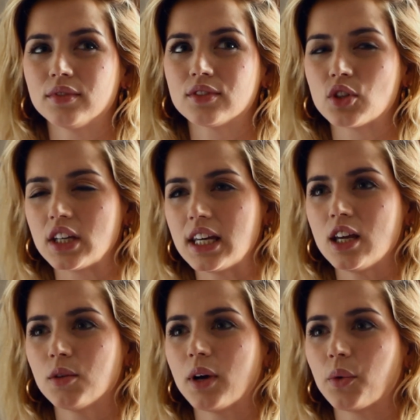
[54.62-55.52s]
to
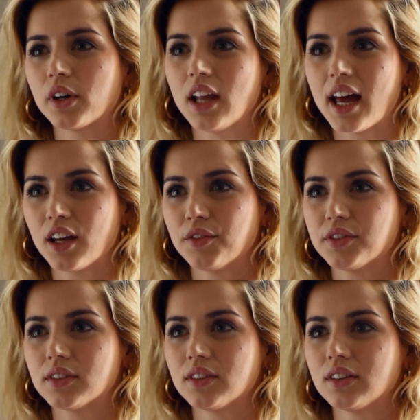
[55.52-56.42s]
keep our
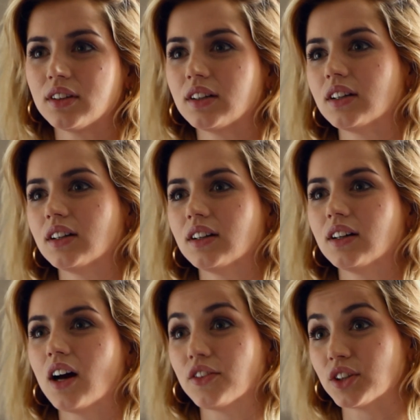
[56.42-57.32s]
lives
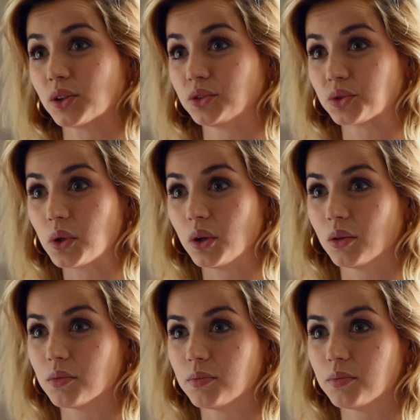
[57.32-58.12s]
under control